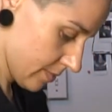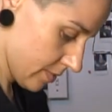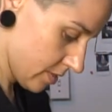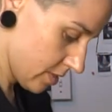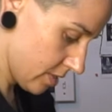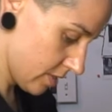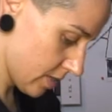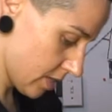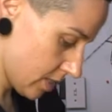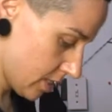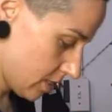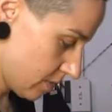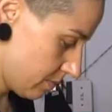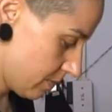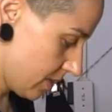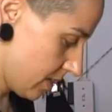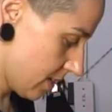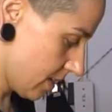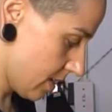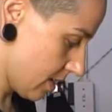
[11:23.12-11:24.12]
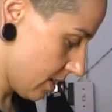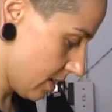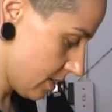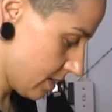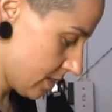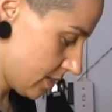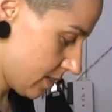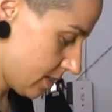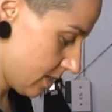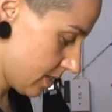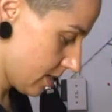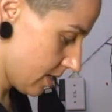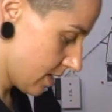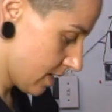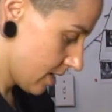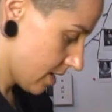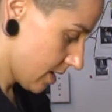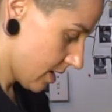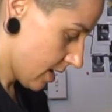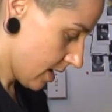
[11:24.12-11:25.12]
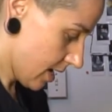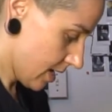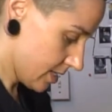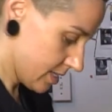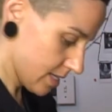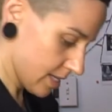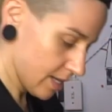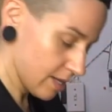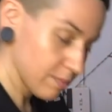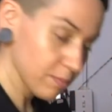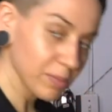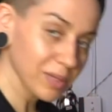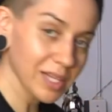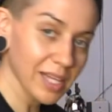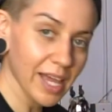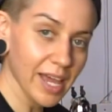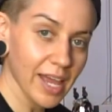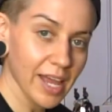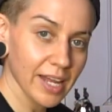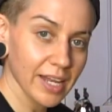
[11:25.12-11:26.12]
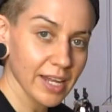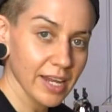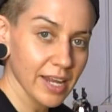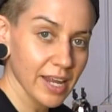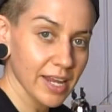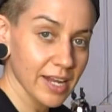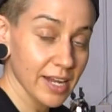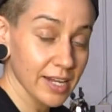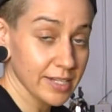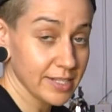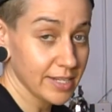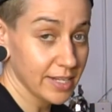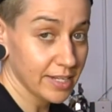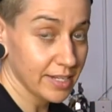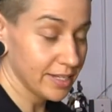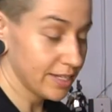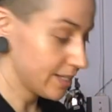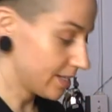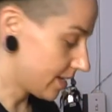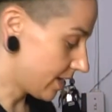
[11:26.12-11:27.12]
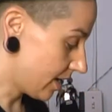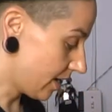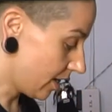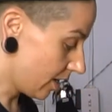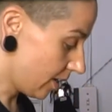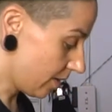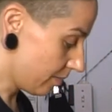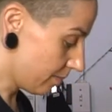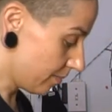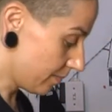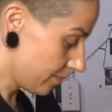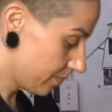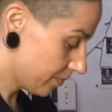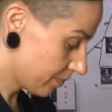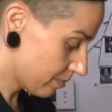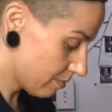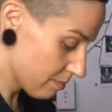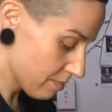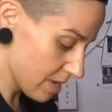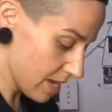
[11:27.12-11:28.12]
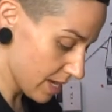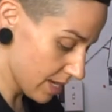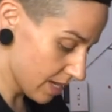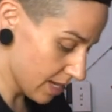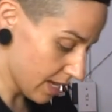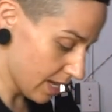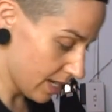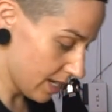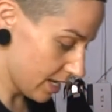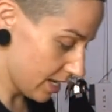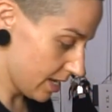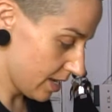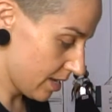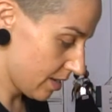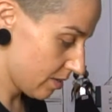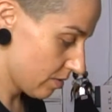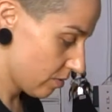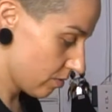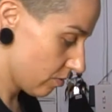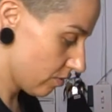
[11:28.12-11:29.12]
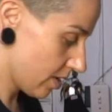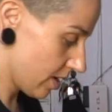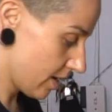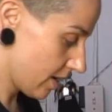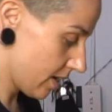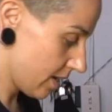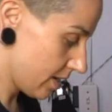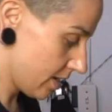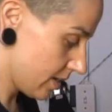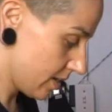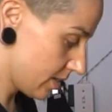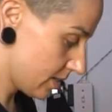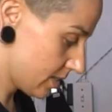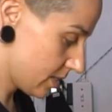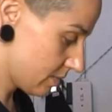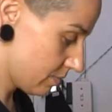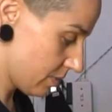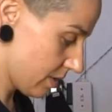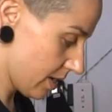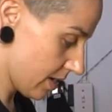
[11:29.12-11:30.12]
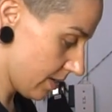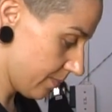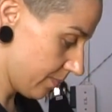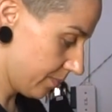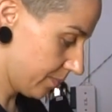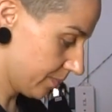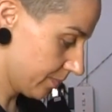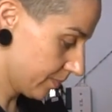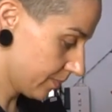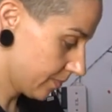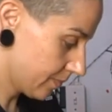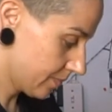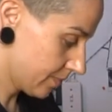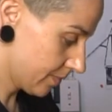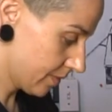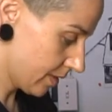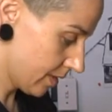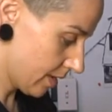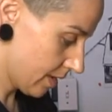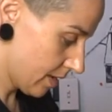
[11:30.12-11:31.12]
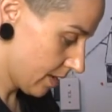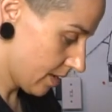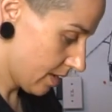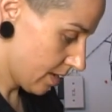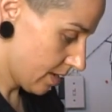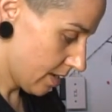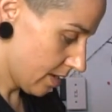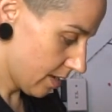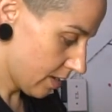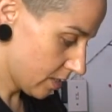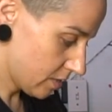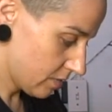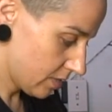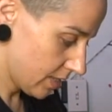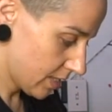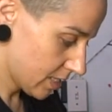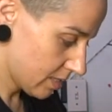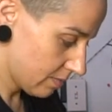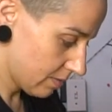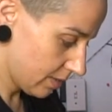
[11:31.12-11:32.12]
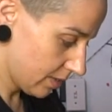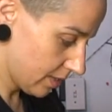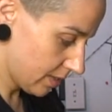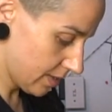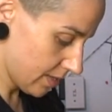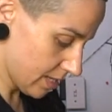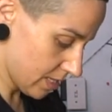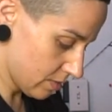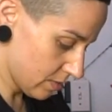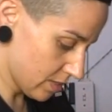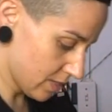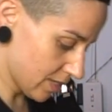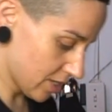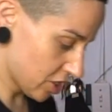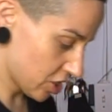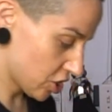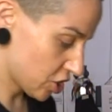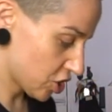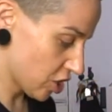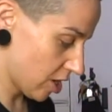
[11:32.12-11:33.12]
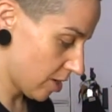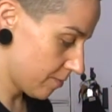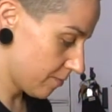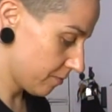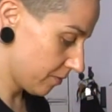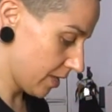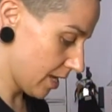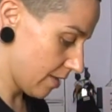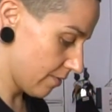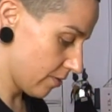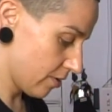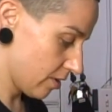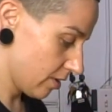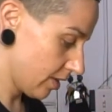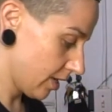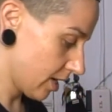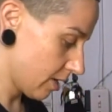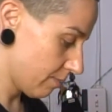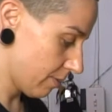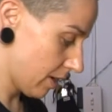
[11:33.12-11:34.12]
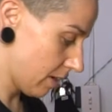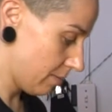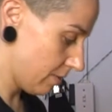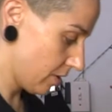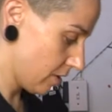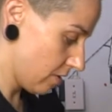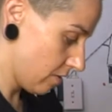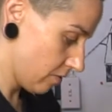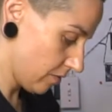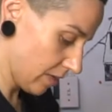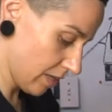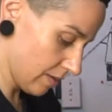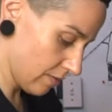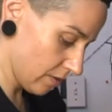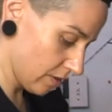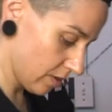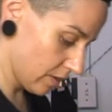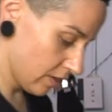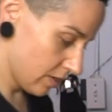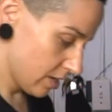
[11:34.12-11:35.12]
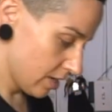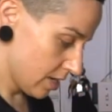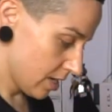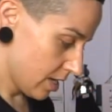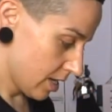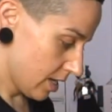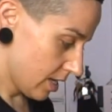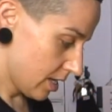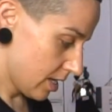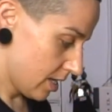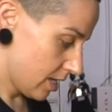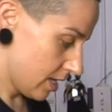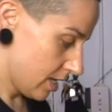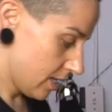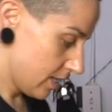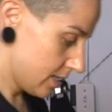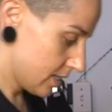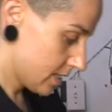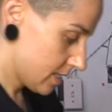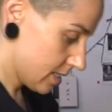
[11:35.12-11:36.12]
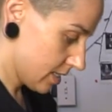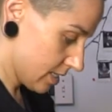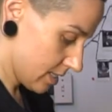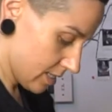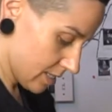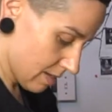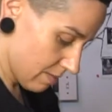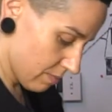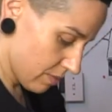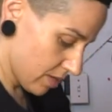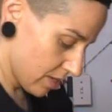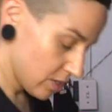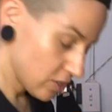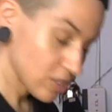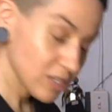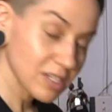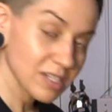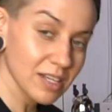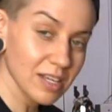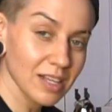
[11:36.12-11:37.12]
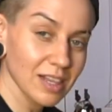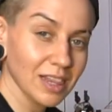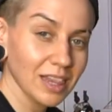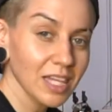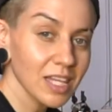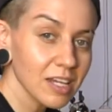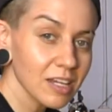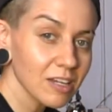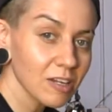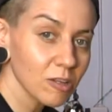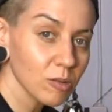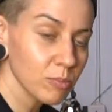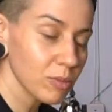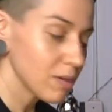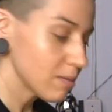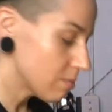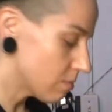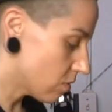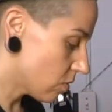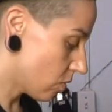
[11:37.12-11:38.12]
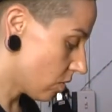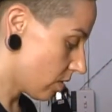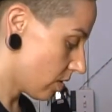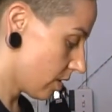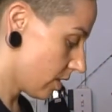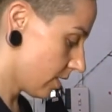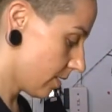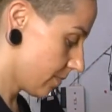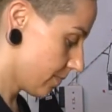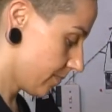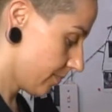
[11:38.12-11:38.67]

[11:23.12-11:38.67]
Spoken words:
Just because I didn't plan and I didn't make any red onions, but I just feel like something like this with such a sharp flavor, like a barbecue flavor, needs something just a little bit more.